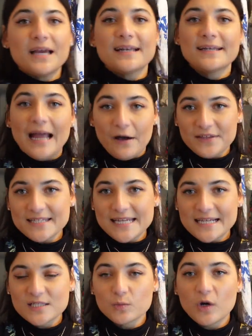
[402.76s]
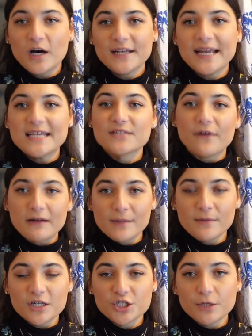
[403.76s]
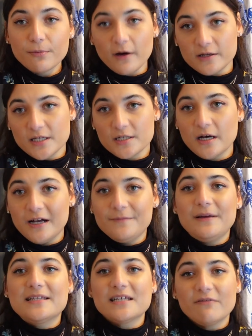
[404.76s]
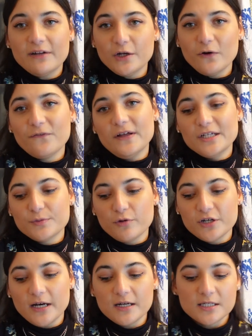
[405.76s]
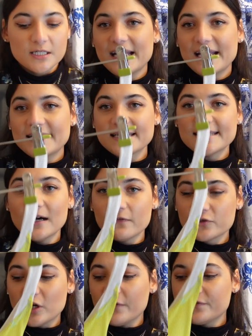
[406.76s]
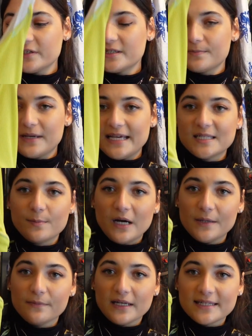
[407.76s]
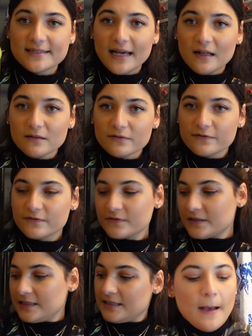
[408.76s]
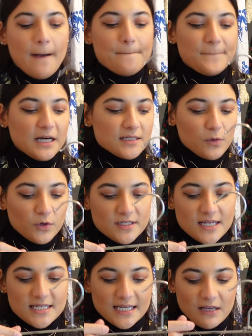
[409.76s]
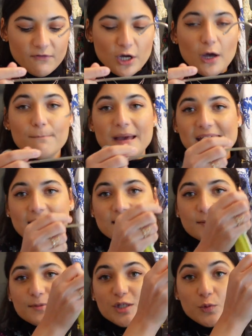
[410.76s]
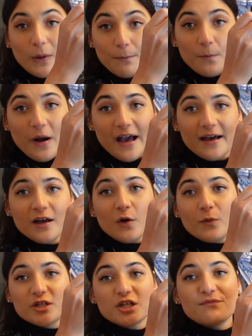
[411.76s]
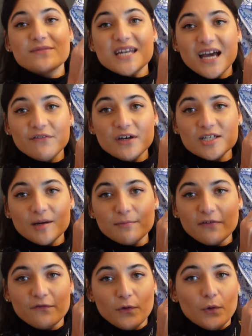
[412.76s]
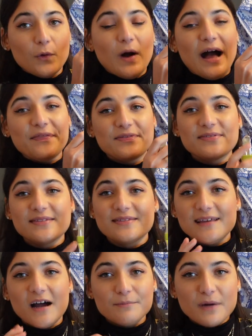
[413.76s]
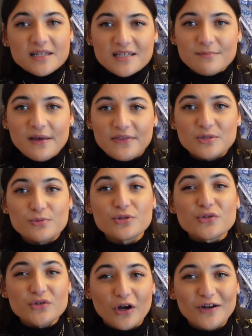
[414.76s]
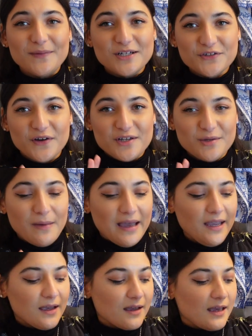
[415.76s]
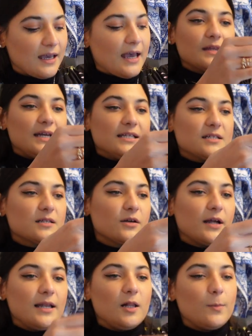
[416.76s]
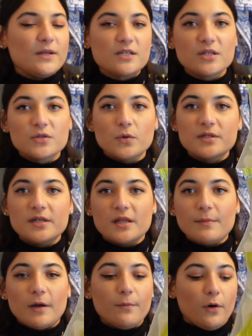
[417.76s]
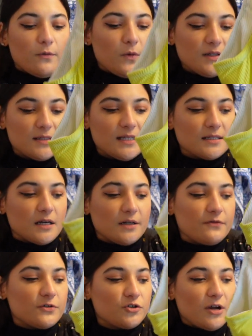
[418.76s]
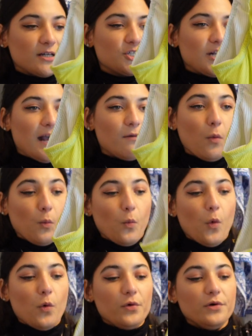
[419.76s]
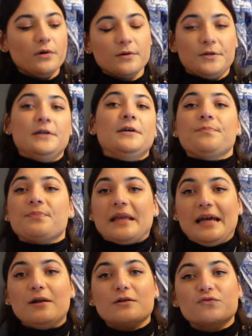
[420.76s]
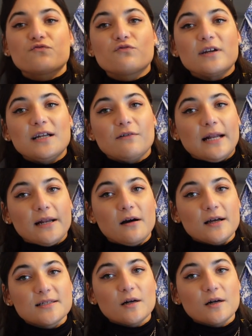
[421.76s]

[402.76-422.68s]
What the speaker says: Now, this next one is very much a prototype and definitely not a finished product. is a self-drafted piece by myself, but I wanted to give a go at making some swimwear, which I've never done before, and I must admit this was so much fun to make. It does look a little bit distorted at the moment, but once it's kind of stretched out and worn, it looks really, really nice.